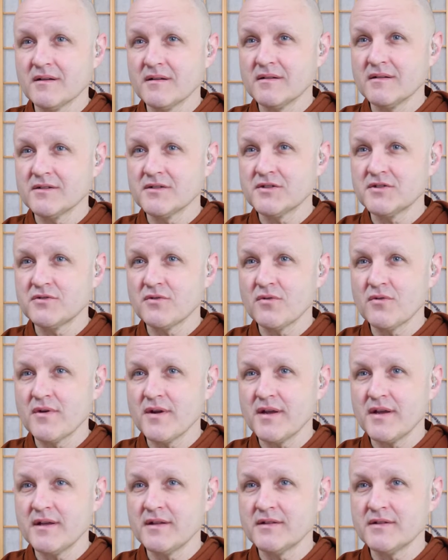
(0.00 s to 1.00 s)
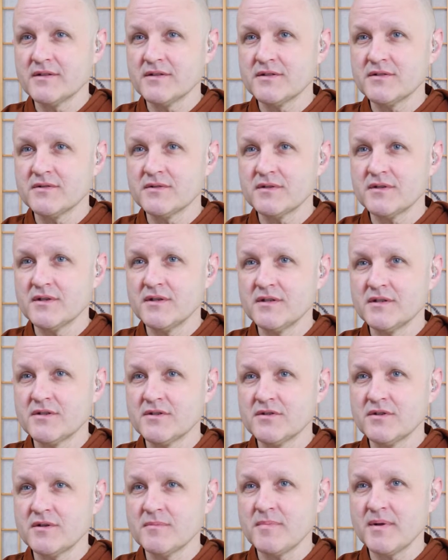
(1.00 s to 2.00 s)
story in the
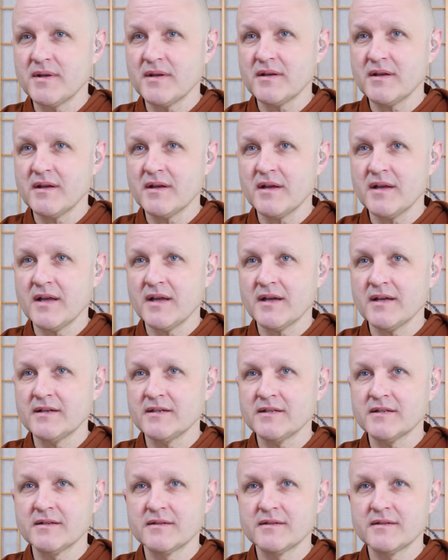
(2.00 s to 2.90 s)
Sutta Pitaka, and